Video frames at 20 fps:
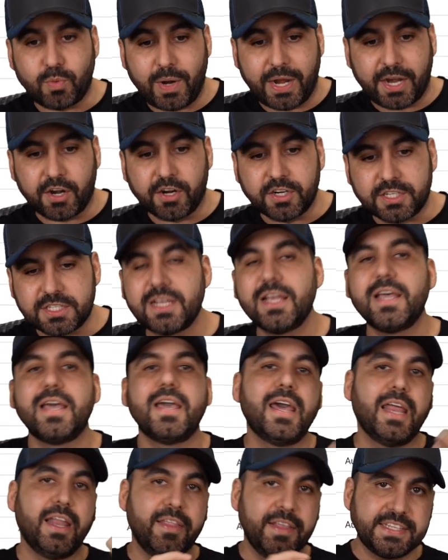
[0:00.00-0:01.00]
records,
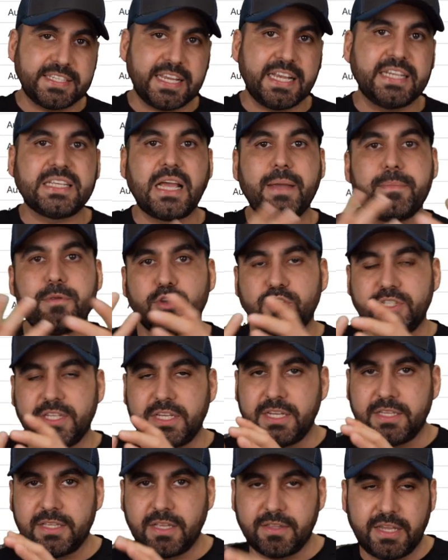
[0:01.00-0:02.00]
in this case, I'm
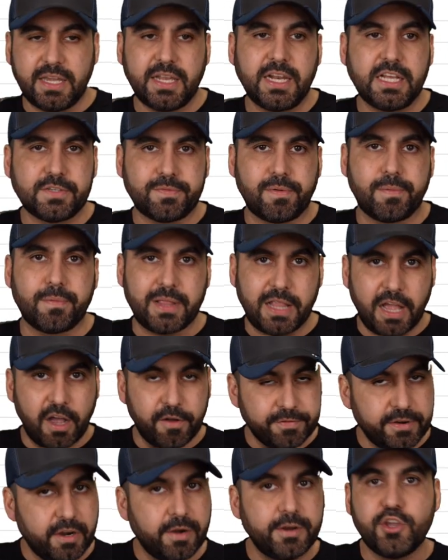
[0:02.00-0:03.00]
using the DNS from
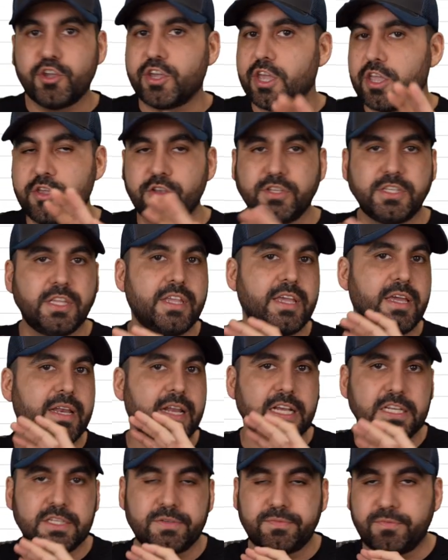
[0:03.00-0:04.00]
Cloudflare. You can use the
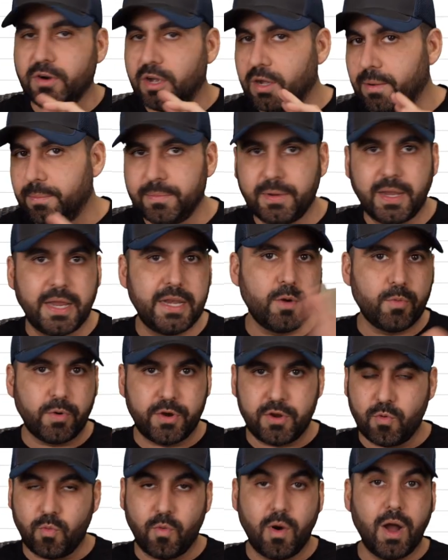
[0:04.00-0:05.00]
DNS from
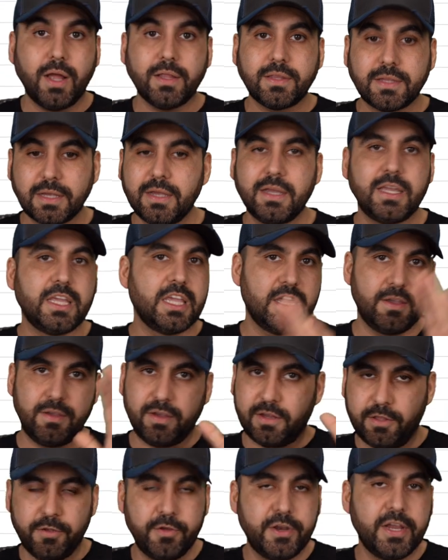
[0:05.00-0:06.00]
anywhere you want,
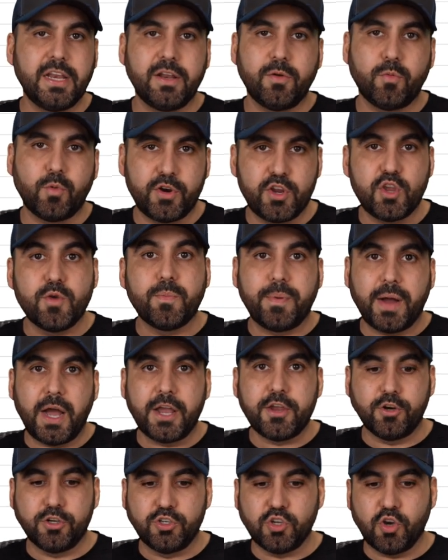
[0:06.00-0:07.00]
including where you
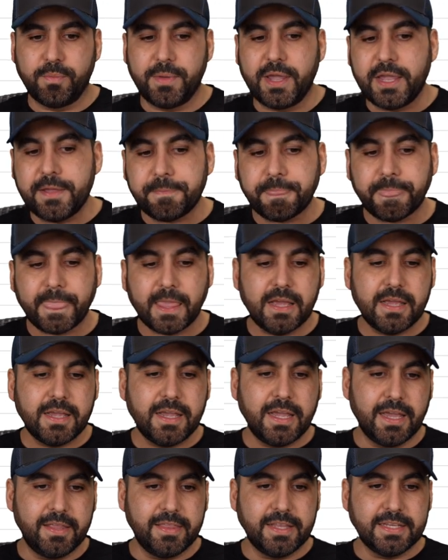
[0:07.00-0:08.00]
bought your domain.
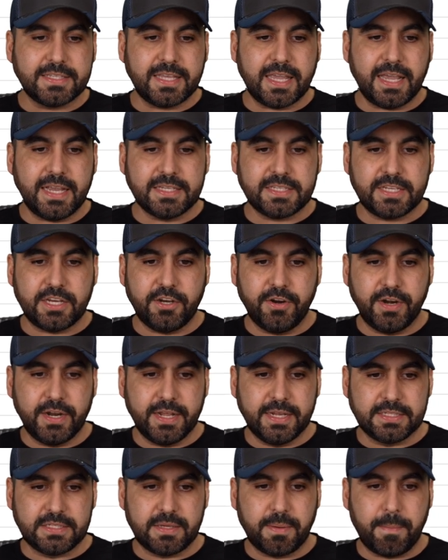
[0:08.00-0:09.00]
In this case, here it
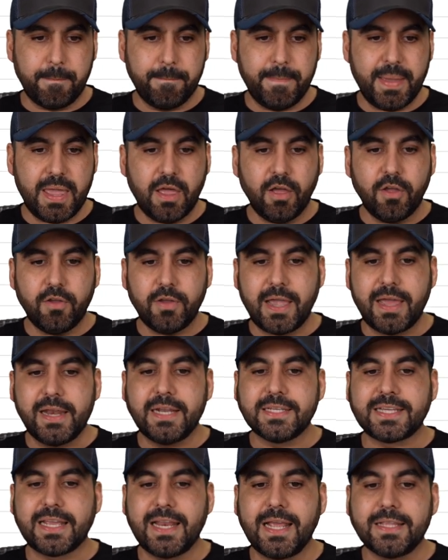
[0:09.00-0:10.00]
is, mail, and
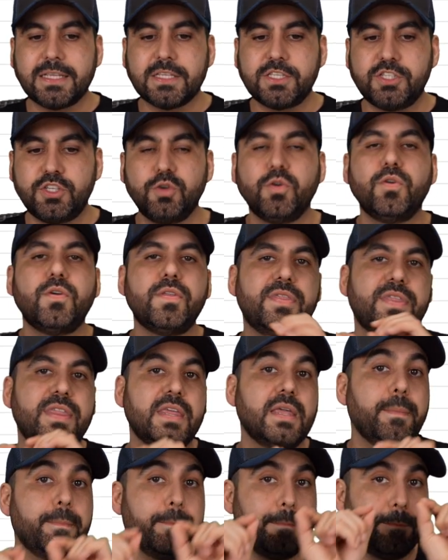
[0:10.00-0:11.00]
it's connected to
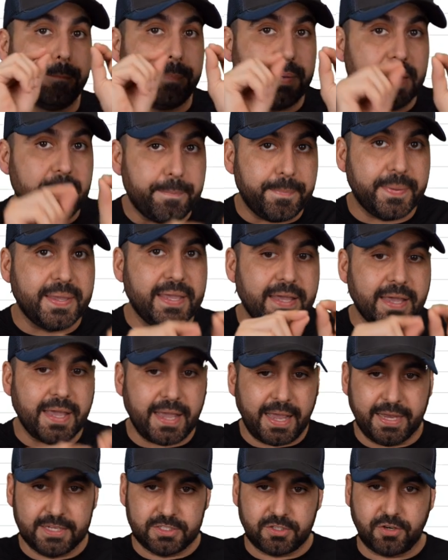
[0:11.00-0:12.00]
the
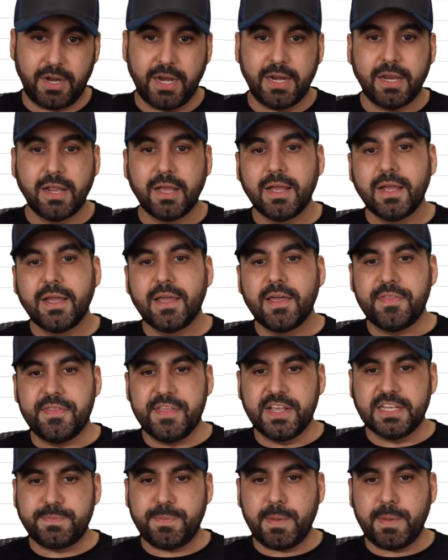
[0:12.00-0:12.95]
VPS, right? These